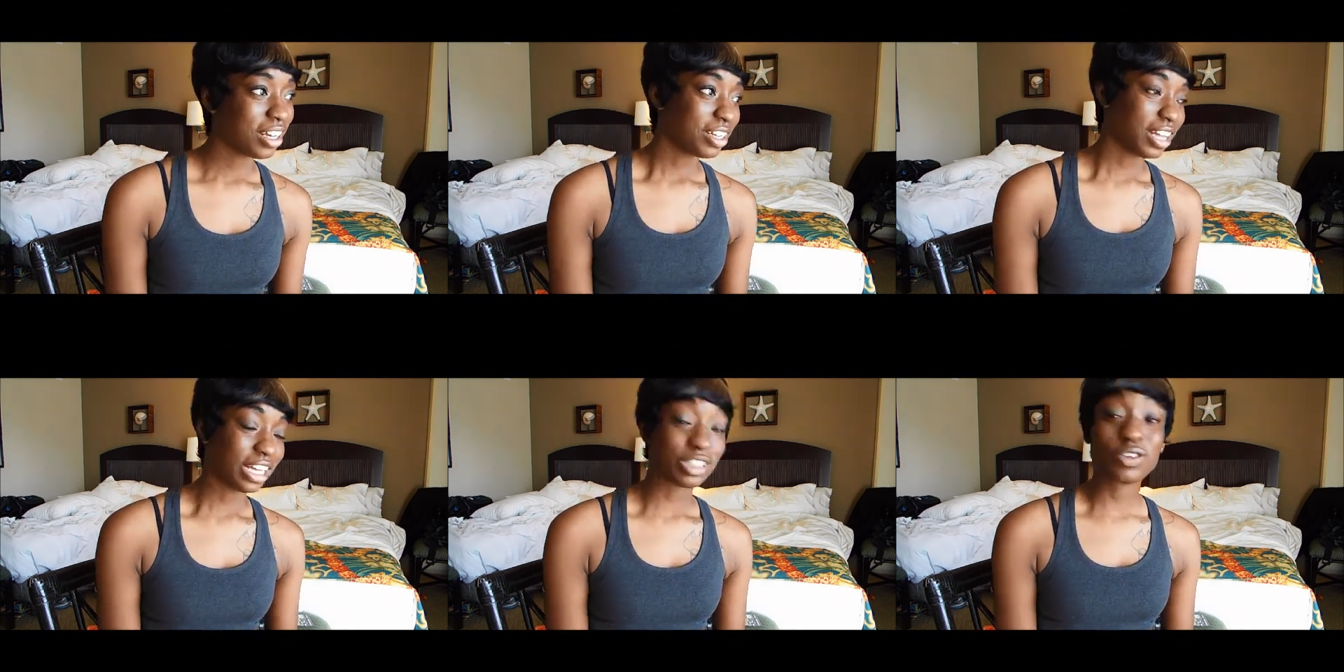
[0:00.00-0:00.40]

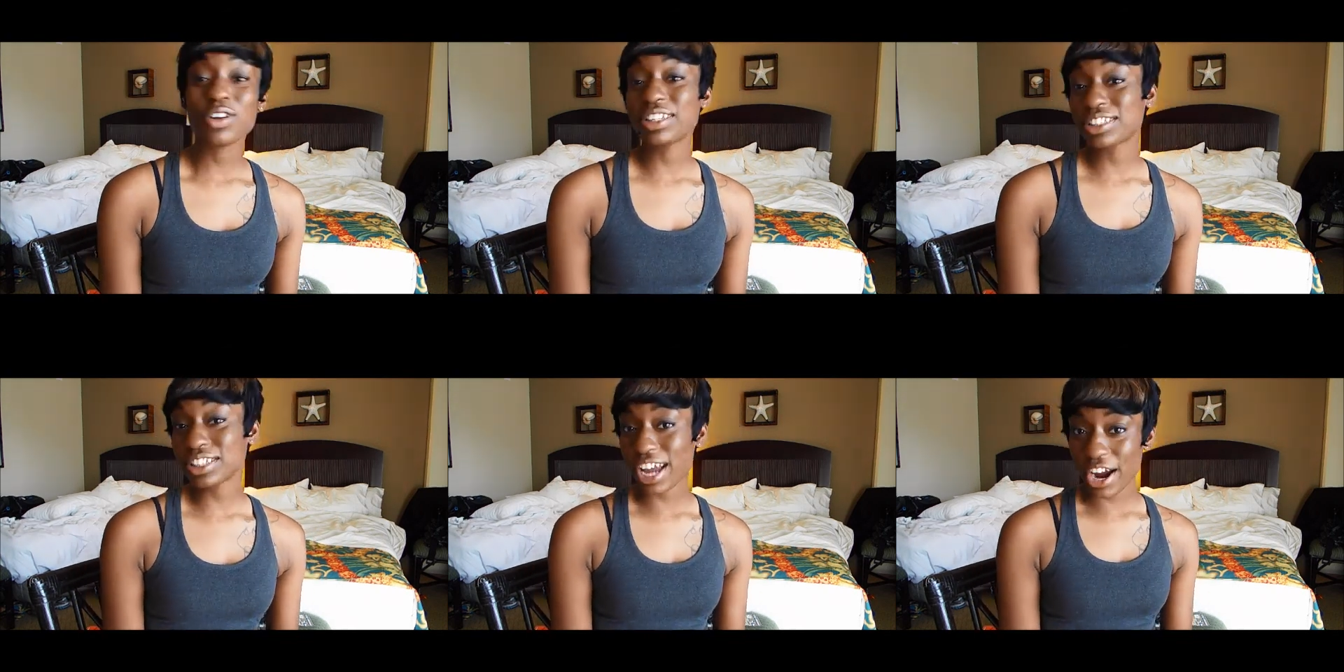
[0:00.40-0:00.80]
That's going
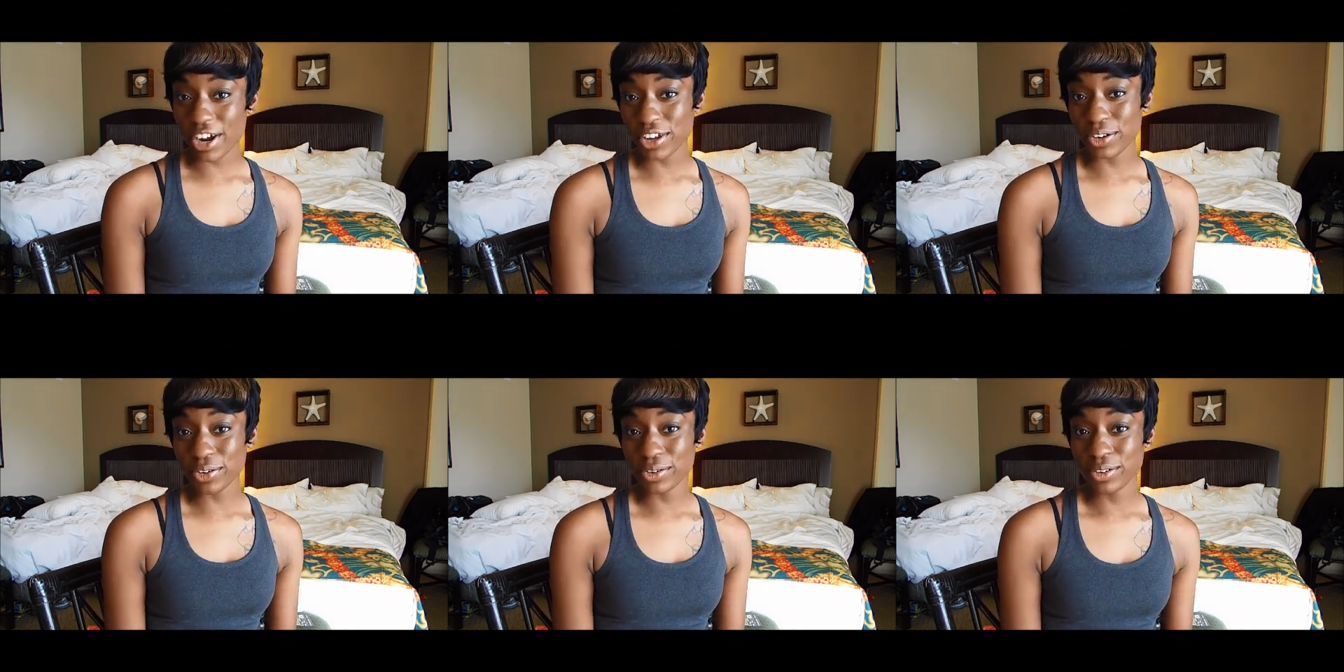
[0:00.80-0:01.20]
to scare
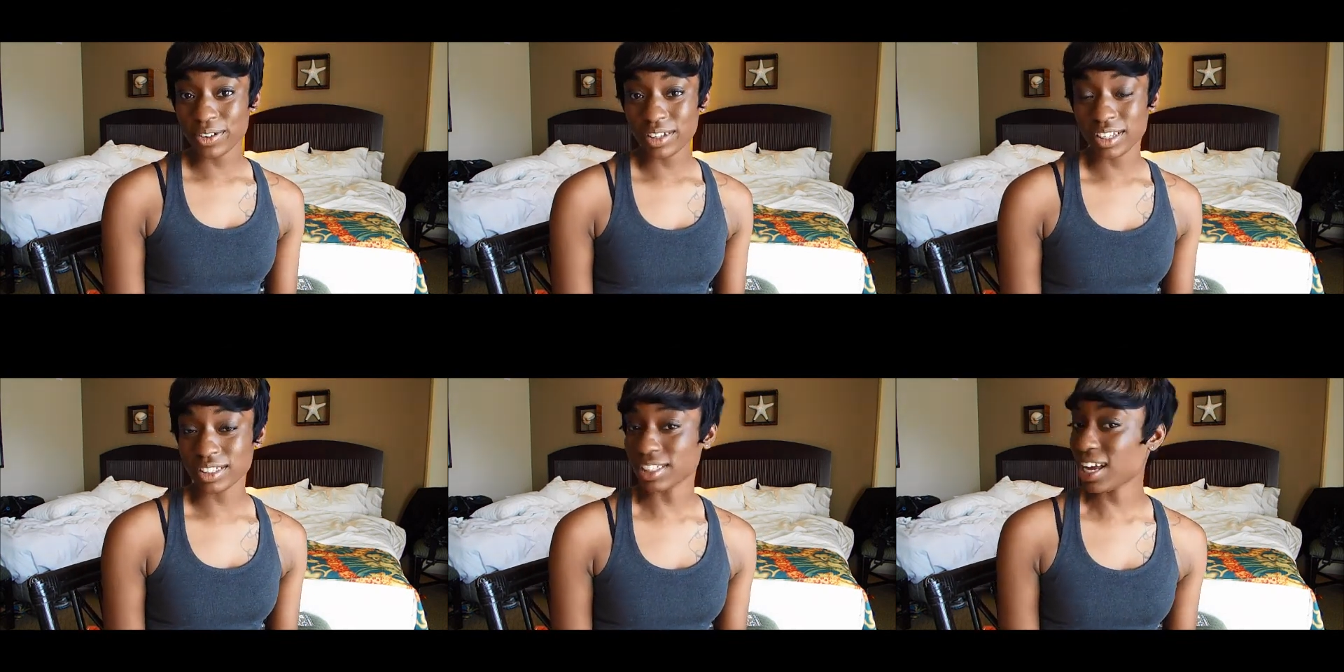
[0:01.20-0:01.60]
you,
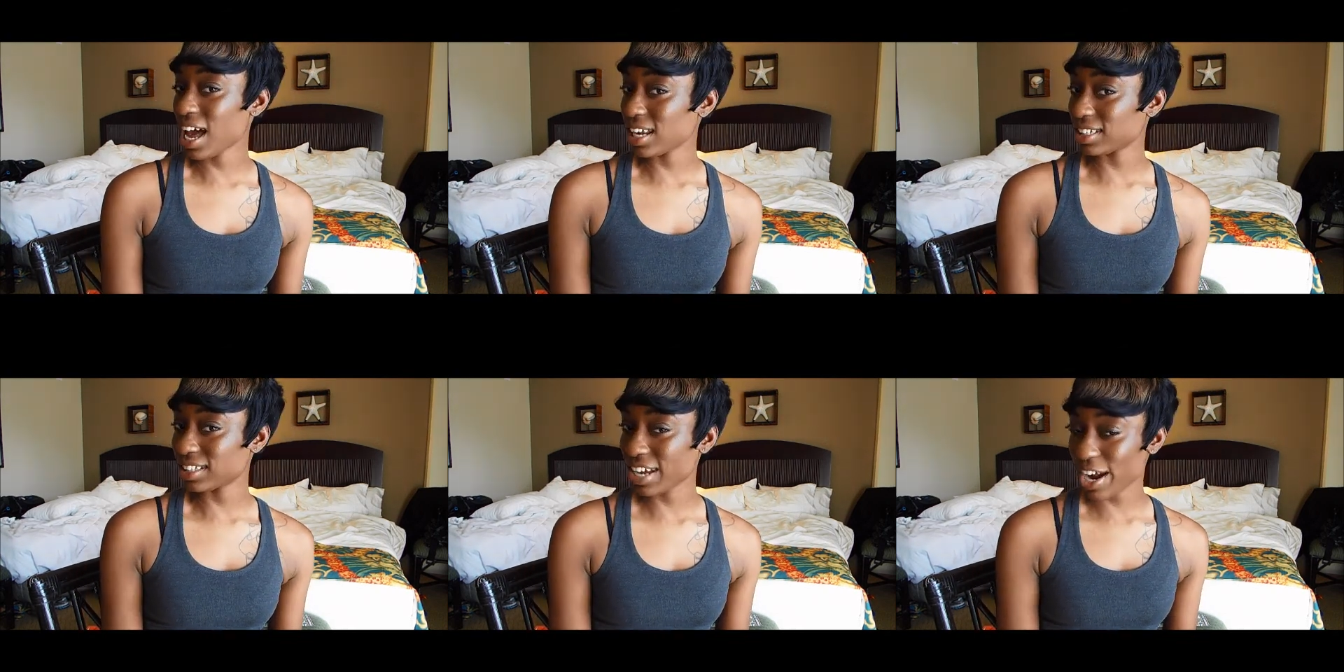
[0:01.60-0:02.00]
because it kind
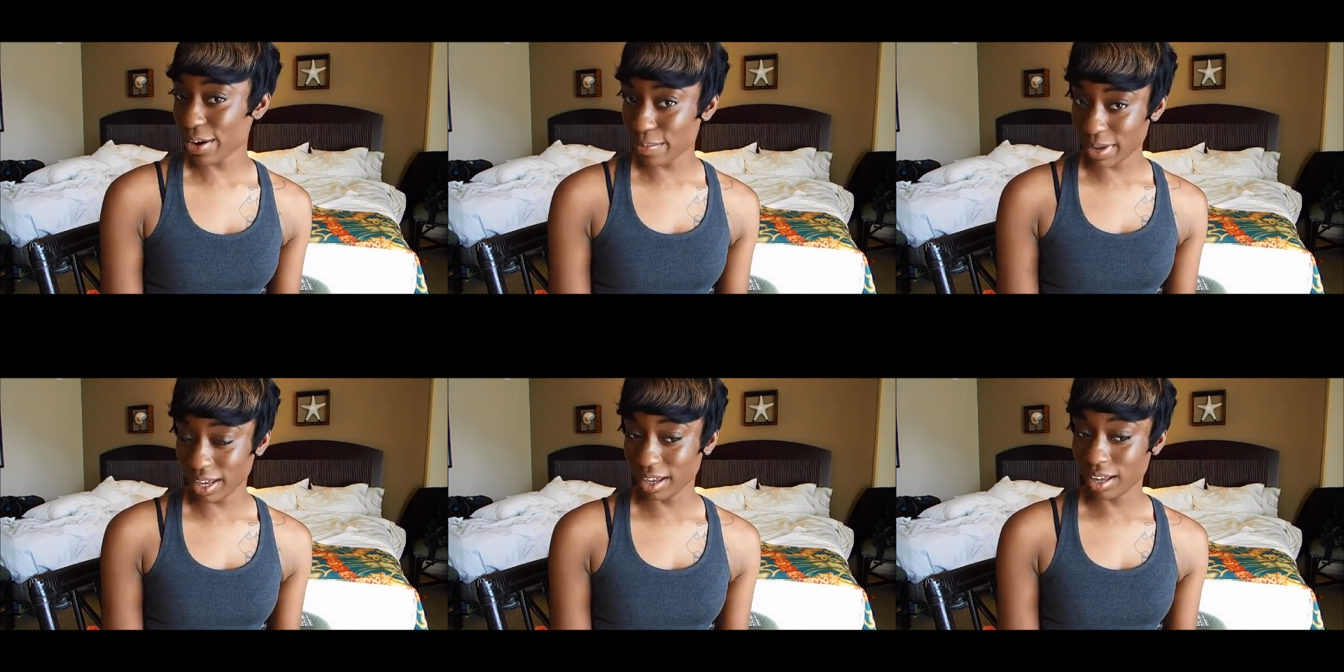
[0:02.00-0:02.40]
of scared
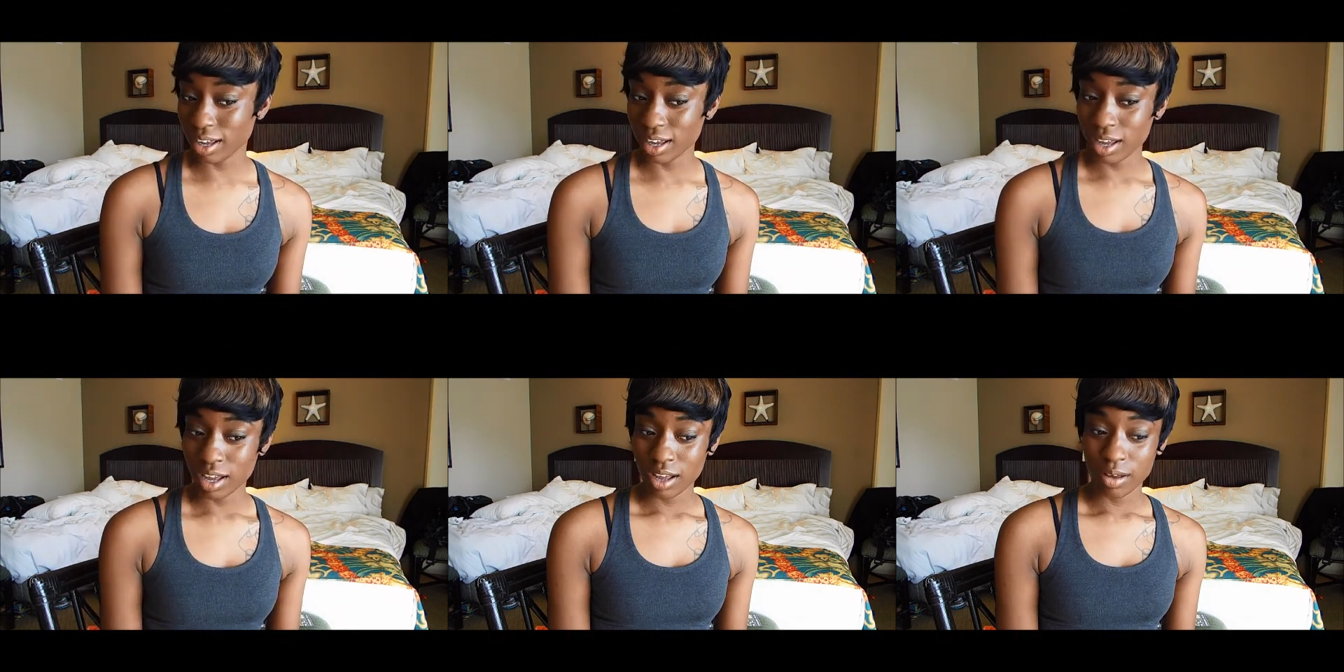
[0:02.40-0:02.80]
me.
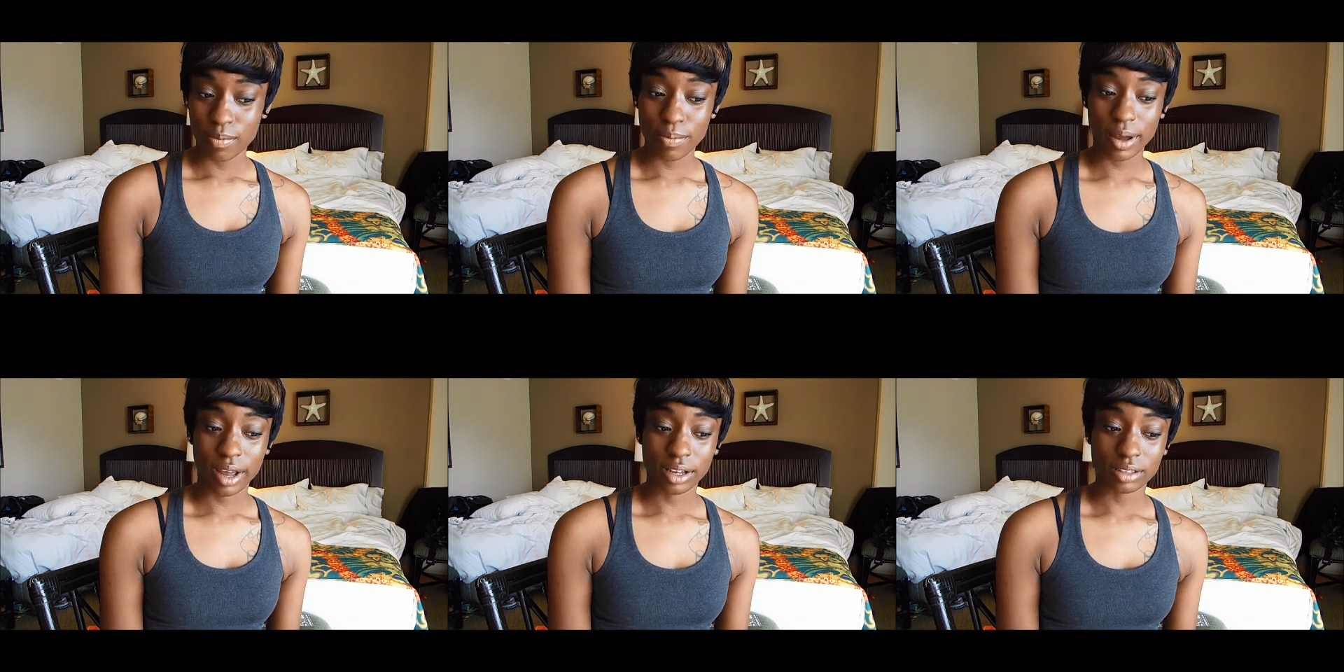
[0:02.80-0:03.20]

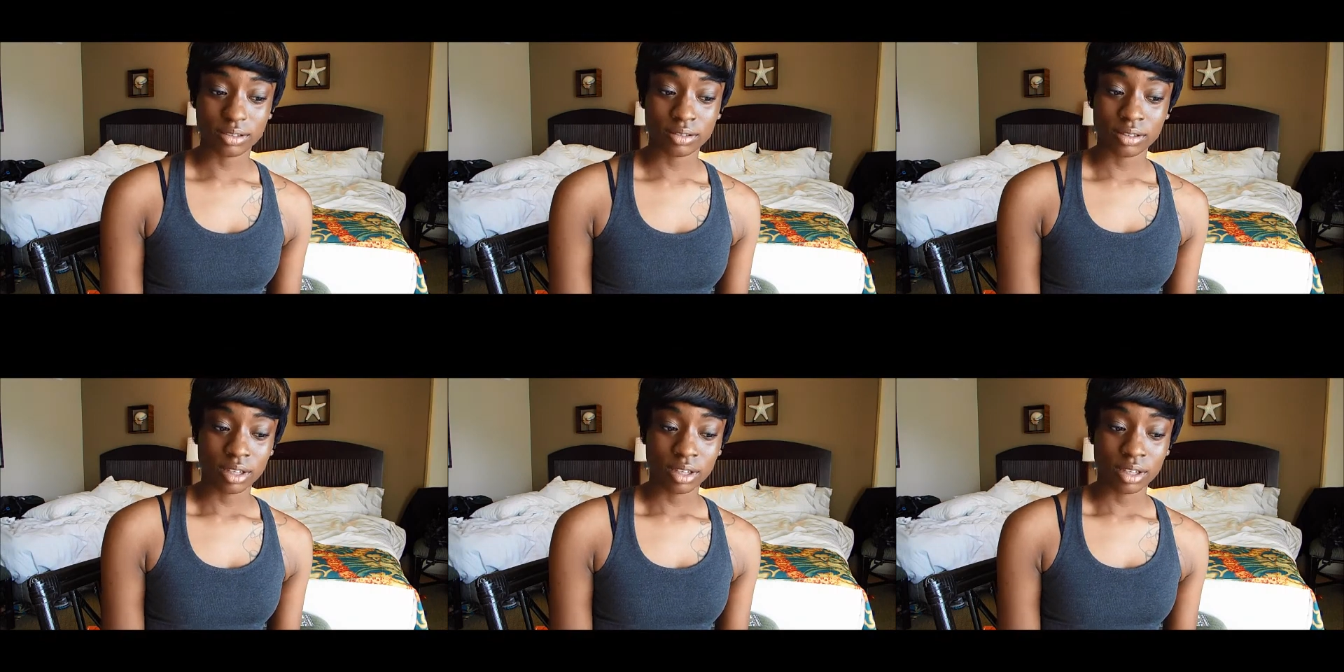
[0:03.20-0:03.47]
But,